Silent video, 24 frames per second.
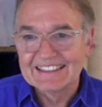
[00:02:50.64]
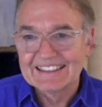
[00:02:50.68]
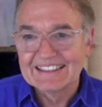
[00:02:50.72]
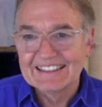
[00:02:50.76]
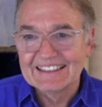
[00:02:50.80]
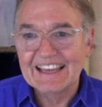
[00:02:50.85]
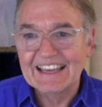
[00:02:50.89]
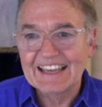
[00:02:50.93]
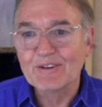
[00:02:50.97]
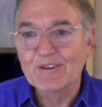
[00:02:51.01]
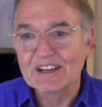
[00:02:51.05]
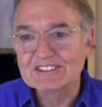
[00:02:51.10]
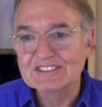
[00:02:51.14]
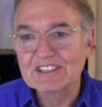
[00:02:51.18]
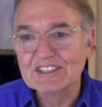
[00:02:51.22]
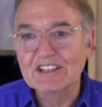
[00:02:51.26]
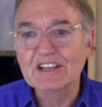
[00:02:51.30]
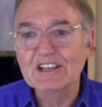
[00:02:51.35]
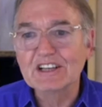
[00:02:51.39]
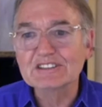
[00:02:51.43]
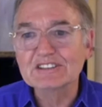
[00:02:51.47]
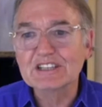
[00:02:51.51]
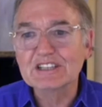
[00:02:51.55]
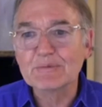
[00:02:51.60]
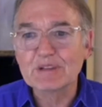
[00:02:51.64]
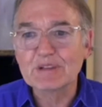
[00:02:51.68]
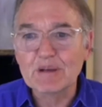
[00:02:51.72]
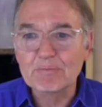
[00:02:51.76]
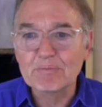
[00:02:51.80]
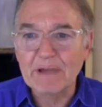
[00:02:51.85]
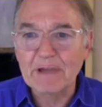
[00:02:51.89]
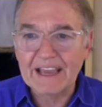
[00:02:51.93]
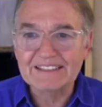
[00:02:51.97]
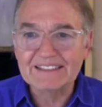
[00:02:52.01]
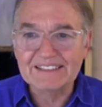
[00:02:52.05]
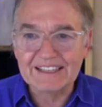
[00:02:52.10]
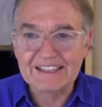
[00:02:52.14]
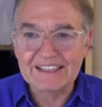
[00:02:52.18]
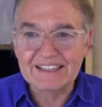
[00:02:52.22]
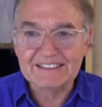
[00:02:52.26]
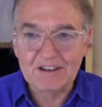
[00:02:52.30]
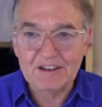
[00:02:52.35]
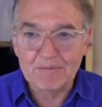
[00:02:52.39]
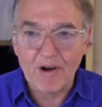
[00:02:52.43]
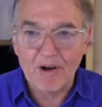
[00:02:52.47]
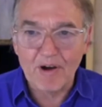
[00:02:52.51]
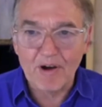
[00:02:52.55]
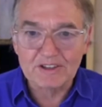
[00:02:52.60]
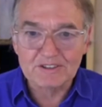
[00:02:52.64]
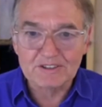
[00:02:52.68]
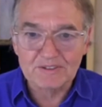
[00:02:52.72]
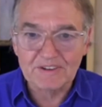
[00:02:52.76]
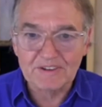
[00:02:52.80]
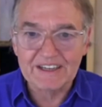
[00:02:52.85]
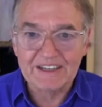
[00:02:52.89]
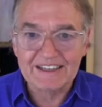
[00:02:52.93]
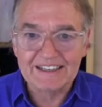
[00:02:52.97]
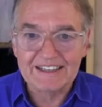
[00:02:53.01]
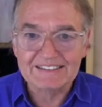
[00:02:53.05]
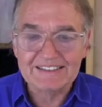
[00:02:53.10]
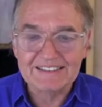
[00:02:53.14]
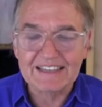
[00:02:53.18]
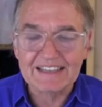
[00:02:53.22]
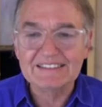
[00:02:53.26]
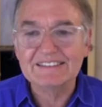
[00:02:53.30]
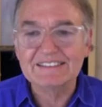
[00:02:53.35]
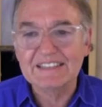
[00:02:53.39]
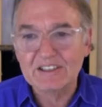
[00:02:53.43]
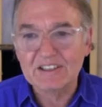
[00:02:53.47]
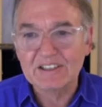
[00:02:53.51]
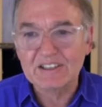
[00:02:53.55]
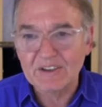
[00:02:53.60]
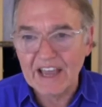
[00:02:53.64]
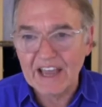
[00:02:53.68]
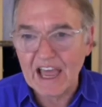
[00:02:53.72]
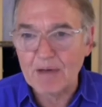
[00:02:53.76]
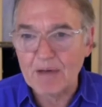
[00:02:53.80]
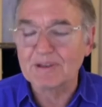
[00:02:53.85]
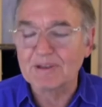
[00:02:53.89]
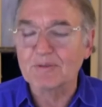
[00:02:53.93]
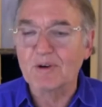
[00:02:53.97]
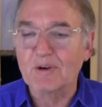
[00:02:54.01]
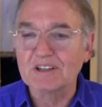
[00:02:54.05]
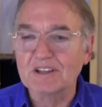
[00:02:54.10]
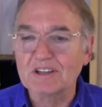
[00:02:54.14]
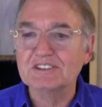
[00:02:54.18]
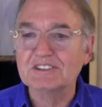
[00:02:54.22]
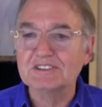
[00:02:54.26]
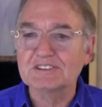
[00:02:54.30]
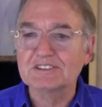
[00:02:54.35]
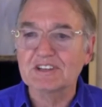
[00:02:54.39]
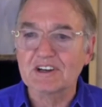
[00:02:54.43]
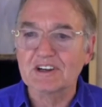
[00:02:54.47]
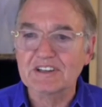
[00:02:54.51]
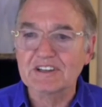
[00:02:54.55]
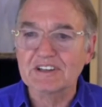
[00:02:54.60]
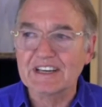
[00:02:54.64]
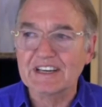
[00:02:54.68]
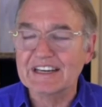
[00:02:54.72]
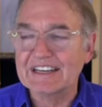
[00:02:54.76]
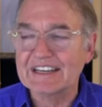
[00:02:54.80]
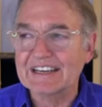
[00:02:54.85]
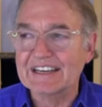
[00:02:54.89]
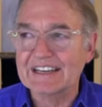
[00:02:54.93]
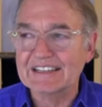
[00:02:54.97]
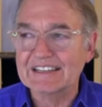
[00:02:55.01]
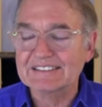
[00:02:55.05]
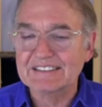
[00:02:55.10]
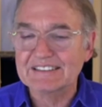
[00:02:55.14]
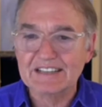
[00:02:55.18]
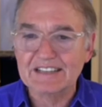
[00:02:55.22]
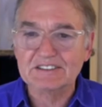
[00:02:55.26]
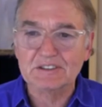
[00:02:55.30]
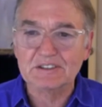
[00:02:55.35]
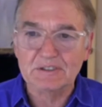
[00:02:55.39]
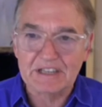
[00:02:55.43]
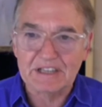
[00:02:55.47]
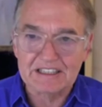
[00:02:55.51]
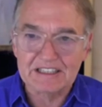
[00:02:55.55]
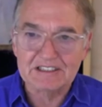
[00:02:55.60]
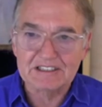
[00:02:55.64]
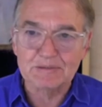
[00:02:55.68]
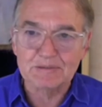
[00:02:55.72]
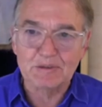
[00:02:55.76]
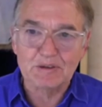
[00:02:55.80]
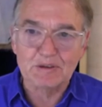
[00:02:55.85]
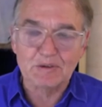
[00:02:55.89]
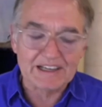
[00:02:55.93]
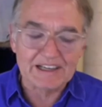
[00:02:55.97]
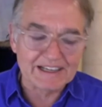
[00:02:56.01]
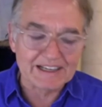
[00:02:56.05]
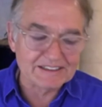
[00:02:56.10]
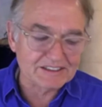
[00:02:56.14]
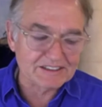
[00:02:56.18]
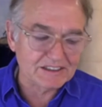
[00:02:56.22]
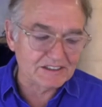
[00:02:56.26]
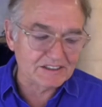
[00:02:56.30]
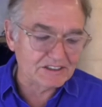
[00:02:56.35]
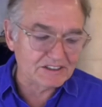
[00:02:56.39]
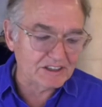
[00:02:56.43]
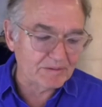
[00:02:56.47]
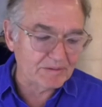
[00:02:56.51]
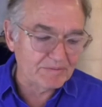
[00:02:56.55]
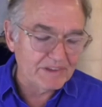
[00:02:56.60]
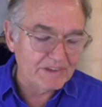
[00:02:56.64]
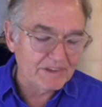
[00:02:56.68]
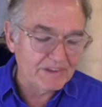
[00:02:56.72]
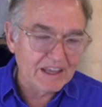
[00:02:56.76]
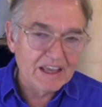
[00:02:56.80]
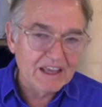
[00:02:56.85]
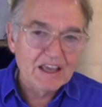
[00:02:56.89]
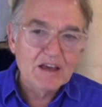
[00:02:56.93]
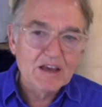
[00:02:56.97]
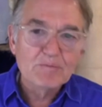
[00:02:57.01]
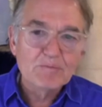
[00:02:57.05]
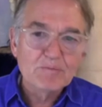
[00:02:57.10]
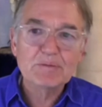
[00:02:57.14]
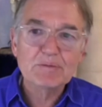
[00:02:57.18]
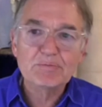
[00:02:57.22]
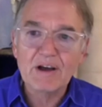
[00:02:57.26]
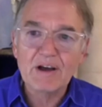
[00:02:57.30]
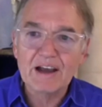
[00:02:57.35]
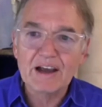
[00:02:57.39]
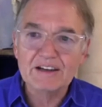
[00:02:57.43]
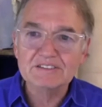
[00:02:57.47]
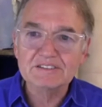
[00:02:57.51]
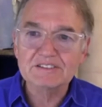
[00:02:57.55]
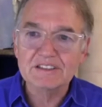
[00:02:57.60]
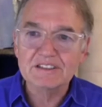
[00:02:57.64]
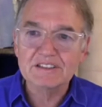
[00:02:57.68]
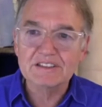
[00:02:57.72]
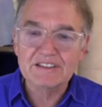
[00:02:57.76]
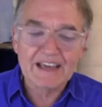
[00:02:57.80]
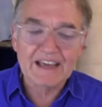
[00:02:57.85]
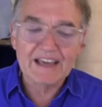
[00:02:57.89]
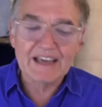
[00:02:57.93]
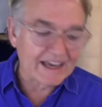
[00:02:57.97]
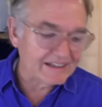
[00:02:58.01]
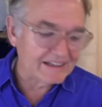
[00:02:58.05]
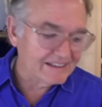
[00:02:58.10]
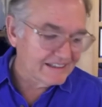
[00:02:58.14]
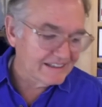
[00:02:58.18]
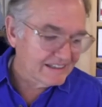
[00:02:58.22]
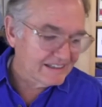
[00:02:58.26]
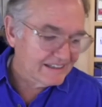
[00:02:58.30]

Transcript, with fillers: anyway, so those are some of the basics of Mars, Venus. They still happen once you start getting in a sexual, intimate relationship. But prior to that,